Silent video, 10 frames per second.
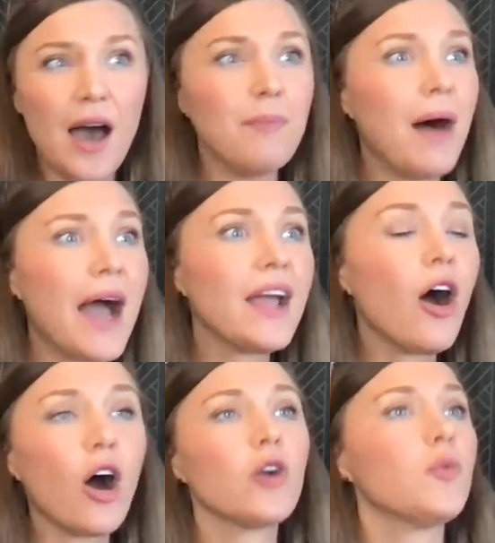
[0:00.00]
my
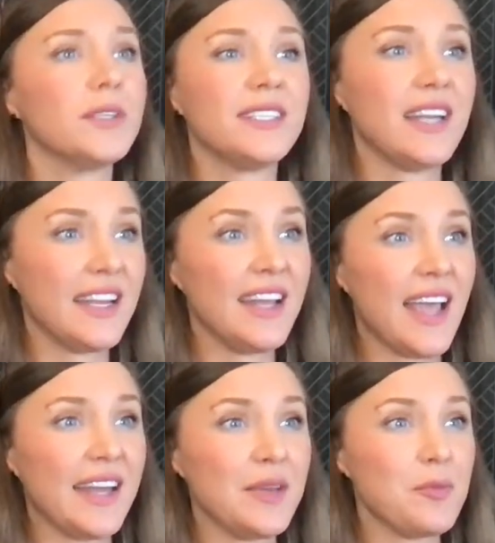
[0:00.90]
heart wasn't in
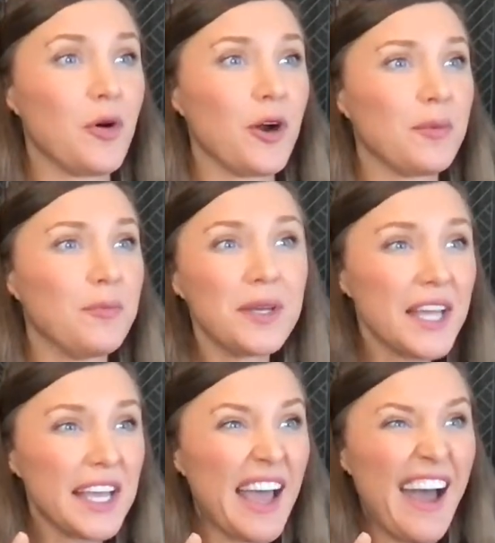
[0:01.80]
it anymore. But
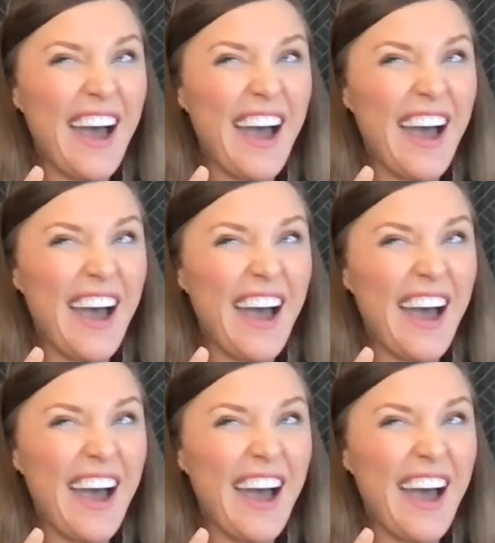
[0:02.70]
like